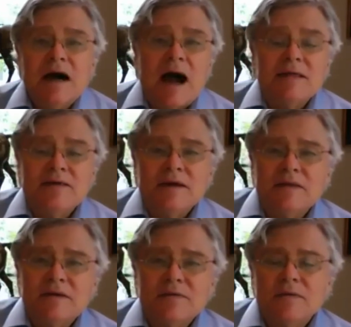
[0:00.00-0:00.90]
I think
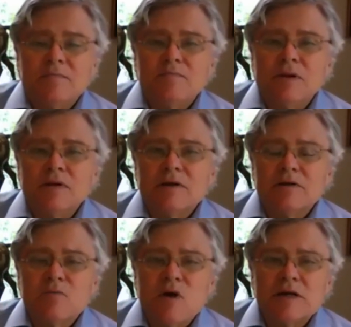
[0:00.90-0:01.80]
the, the political
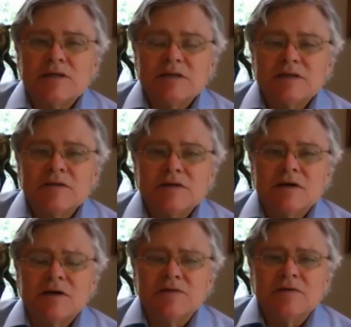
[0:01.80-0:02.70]
process in this
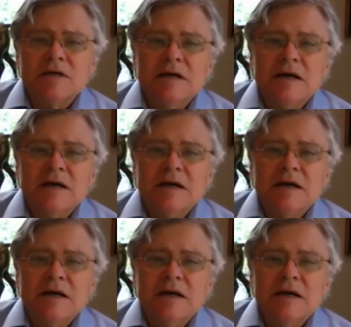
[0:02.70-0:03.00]
country